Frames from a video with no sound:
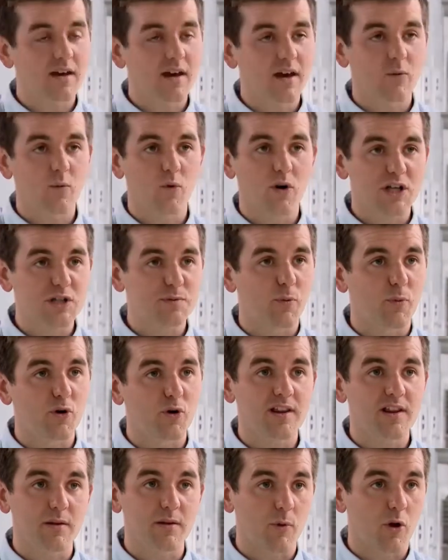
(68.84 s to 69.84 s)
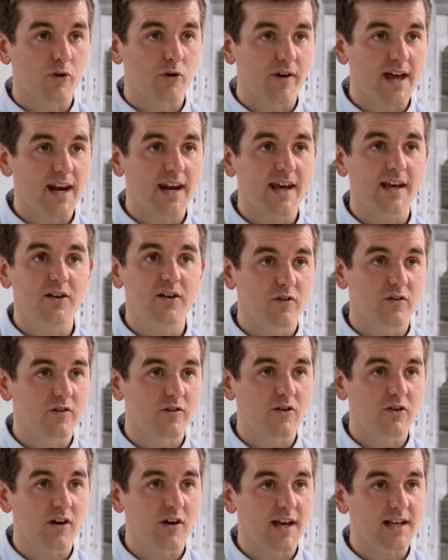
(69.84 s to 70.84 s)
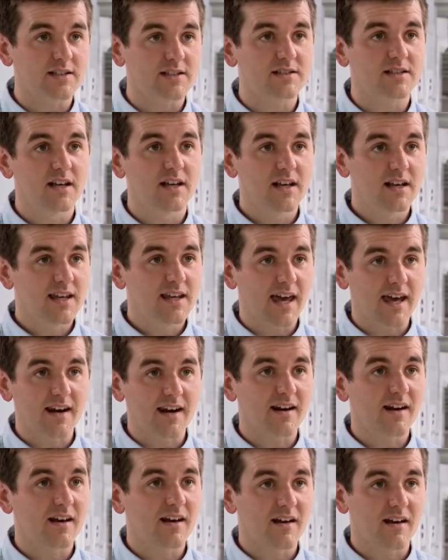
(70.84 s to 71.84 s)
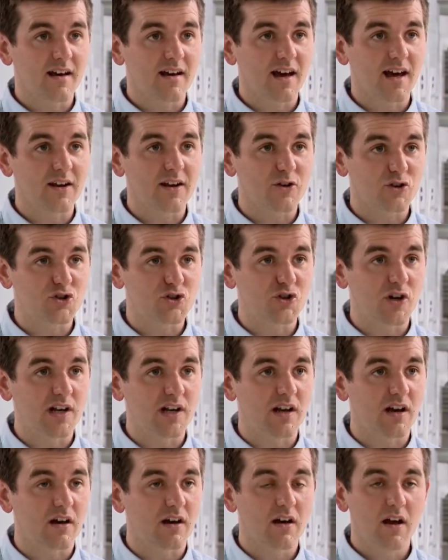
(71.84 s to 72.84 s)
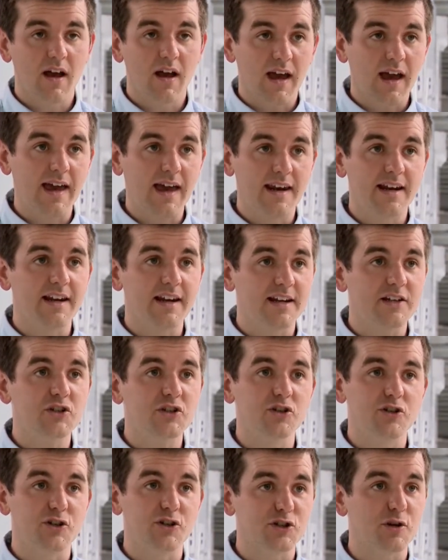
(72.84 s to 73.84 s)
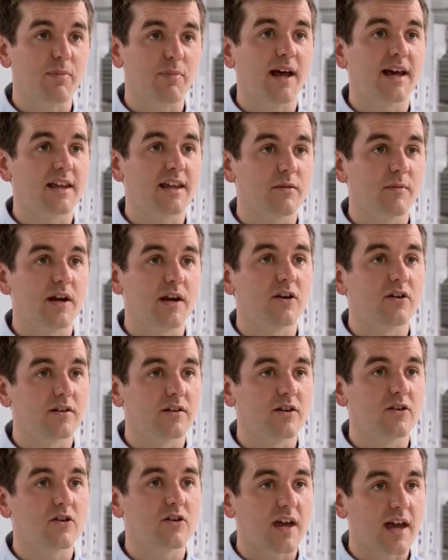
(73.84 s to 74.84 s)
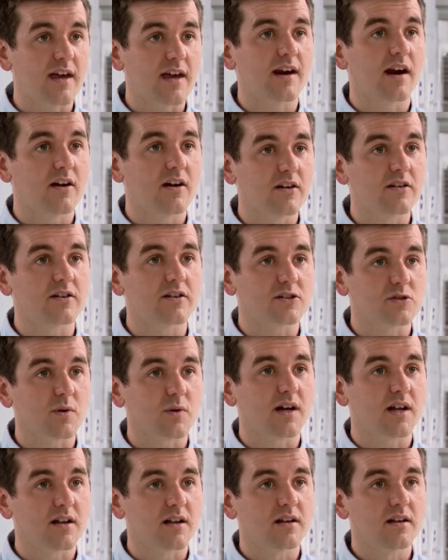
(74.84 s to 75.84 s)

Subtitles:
and we're exporting them already to the US, Canada and Australia, in addition to supplying them here in the UK and Ireland as well.